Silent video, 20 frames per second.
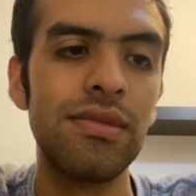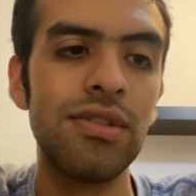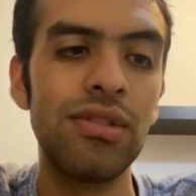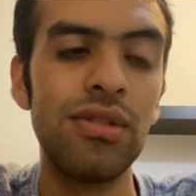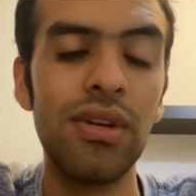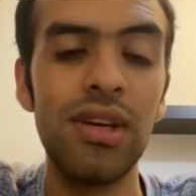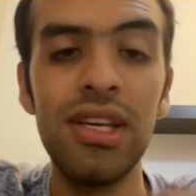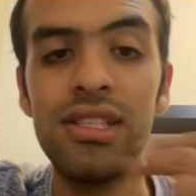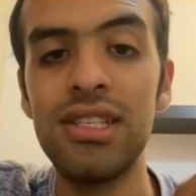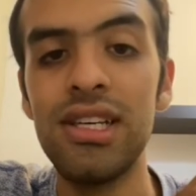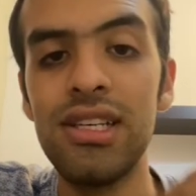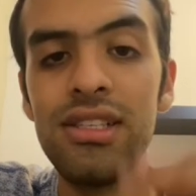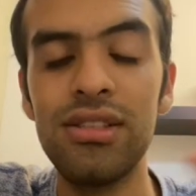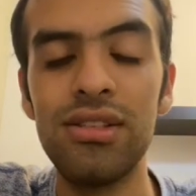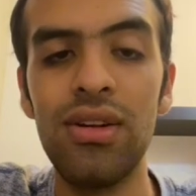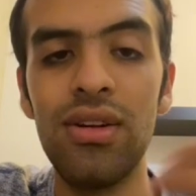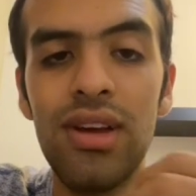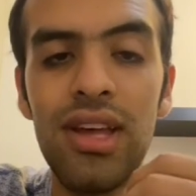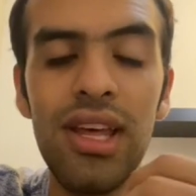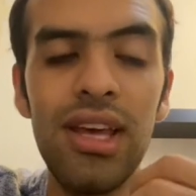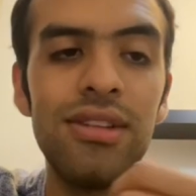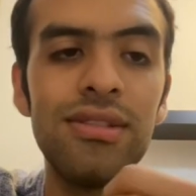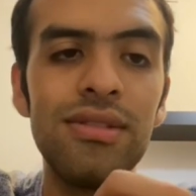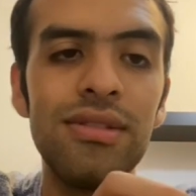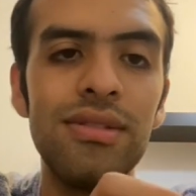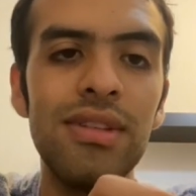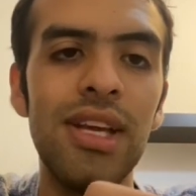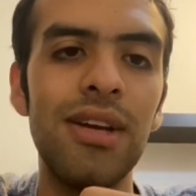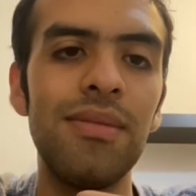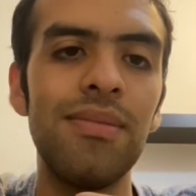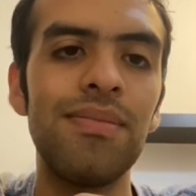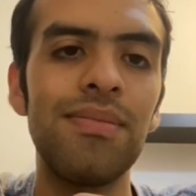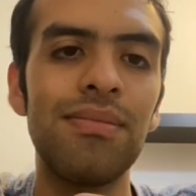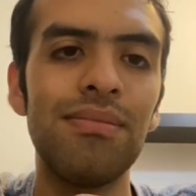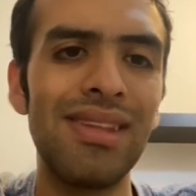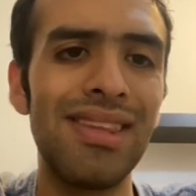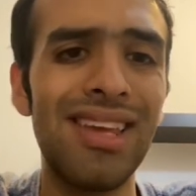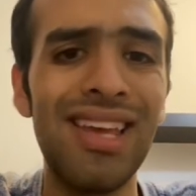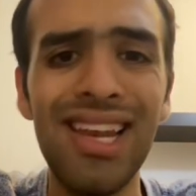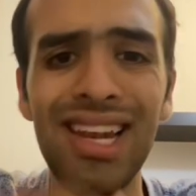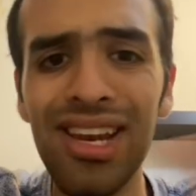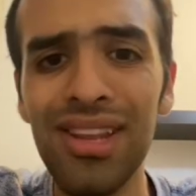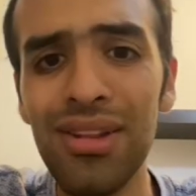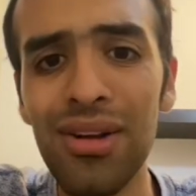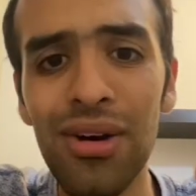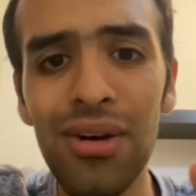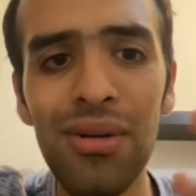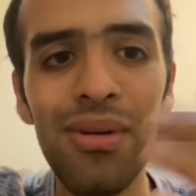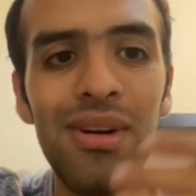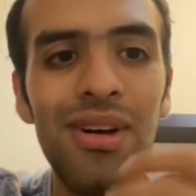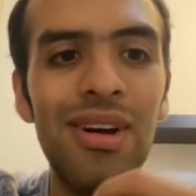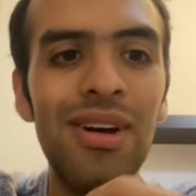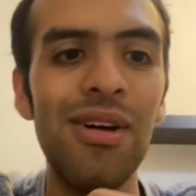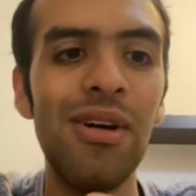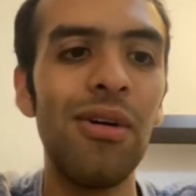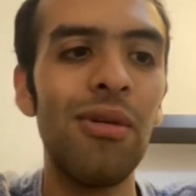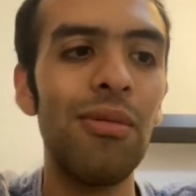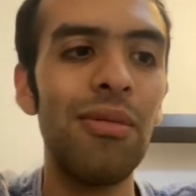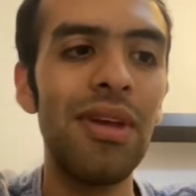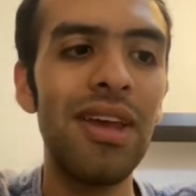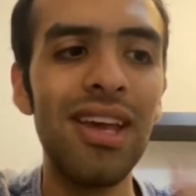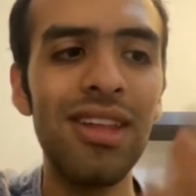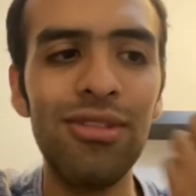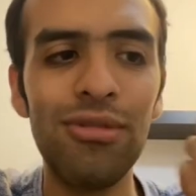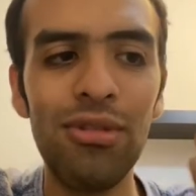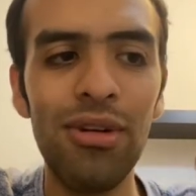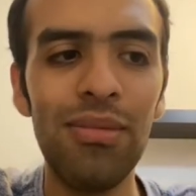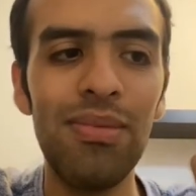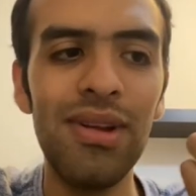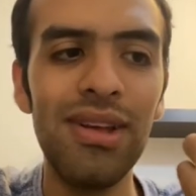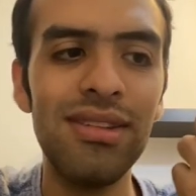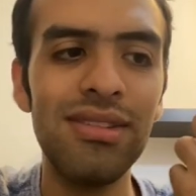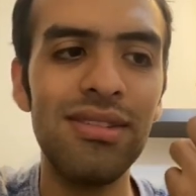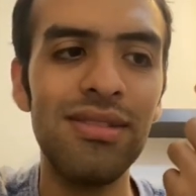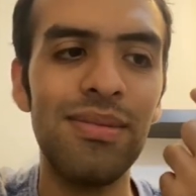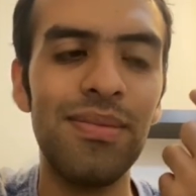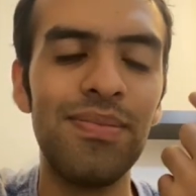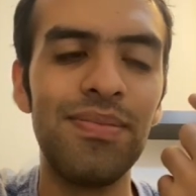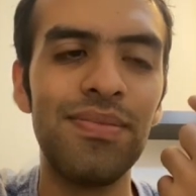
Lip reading: so he changes location, but he let it go, we get Droplets,